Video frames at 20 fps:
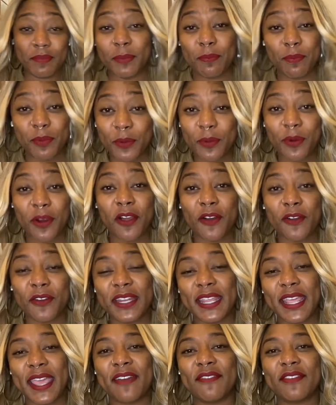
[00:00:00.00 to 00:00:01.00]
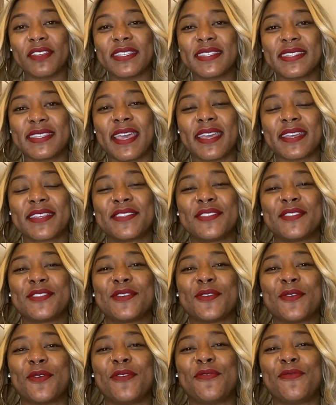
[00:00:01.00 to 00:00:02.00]
people were already having sex.
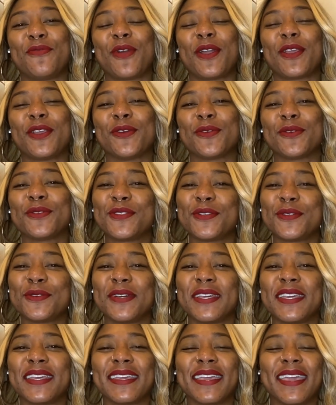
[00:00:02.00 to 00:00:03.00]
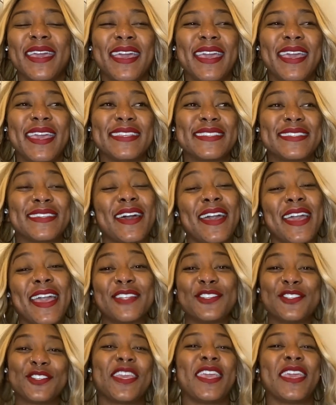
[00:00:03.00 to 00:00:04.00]
And so, if what you're doing is not
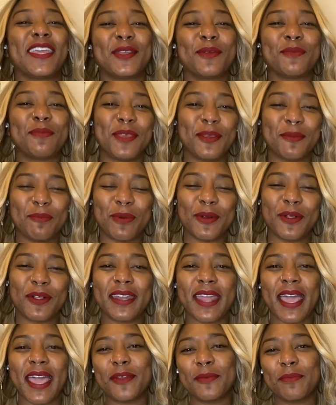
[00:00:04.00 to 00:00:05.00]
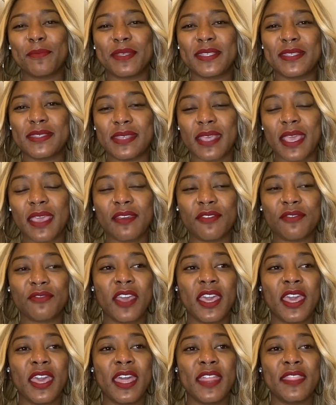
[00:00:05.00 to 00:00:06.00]
educating people on how to be
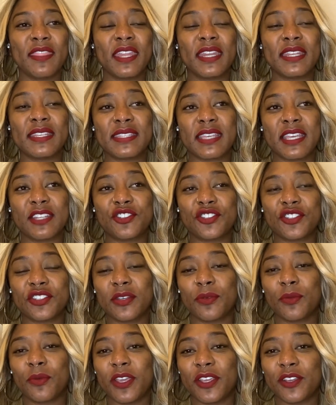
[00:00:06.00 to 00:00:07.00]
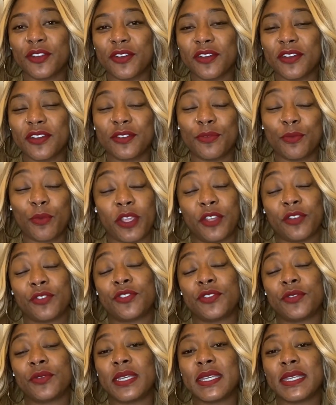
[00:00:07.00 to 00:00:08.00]
safe, then essentially what you're what
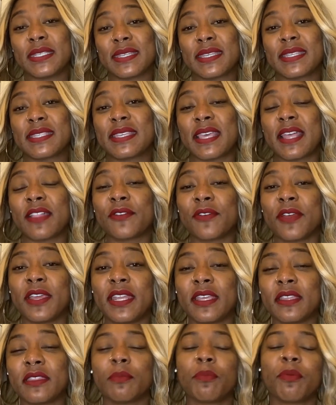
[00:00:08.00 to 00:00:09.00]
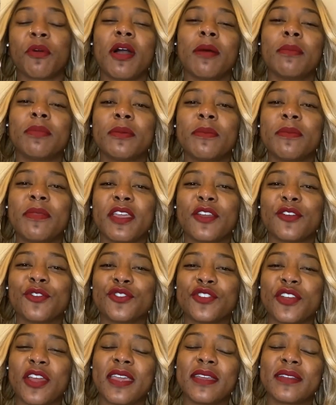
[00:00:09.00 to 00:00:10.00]
you're doing is accelerating the problem that
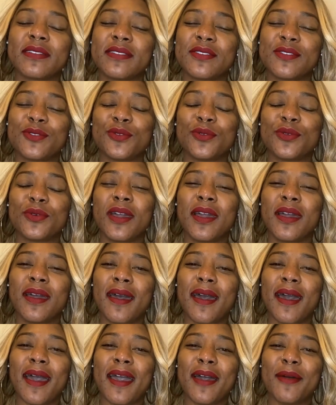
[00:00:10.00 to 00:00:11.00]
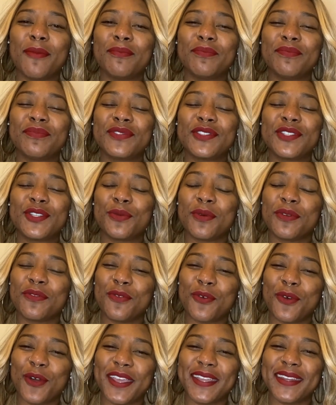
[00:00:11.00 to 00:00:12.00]
you're trying to um, to
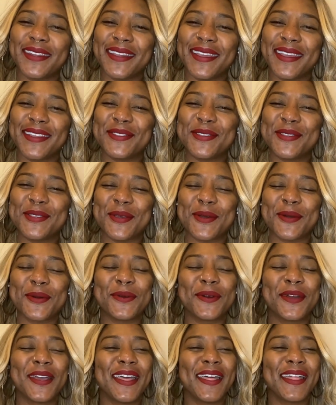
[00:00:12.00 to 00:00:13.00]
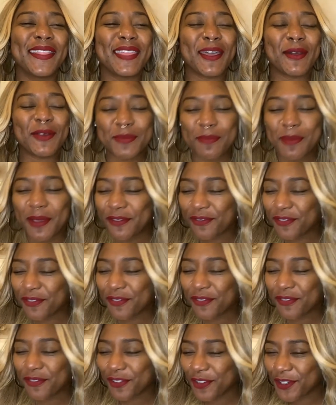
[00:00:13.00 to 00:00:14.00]
avoid. And so that was my
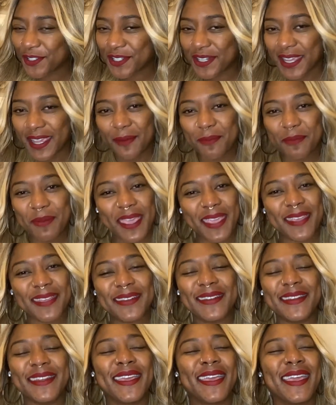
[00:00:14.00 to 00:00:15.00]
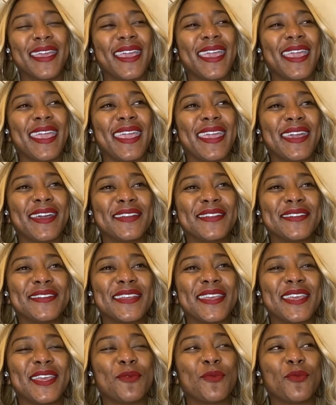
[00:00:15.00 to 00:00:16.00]
first campaign,
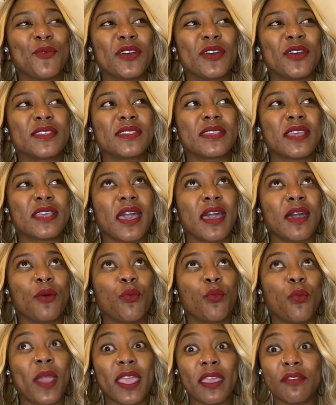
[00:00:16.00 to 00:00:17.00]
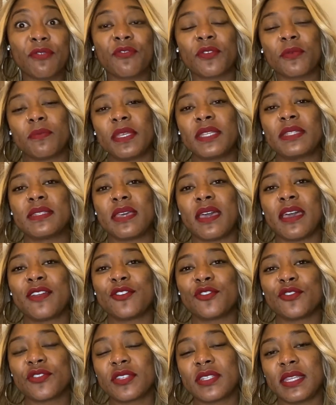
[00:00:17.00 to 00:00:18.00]
and it was a way for me to
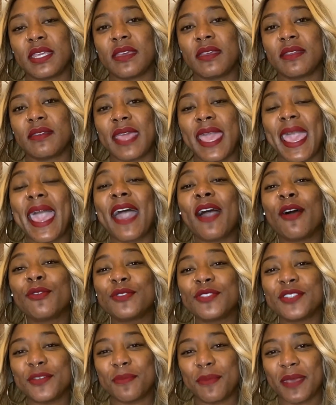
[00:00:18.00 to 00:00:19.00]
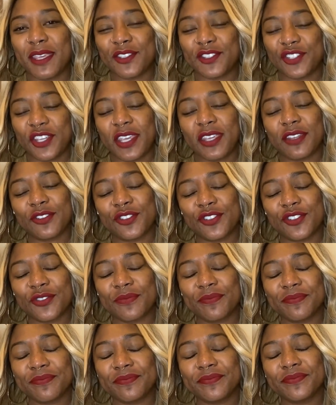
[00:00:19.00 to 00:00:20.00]
understand how to make change.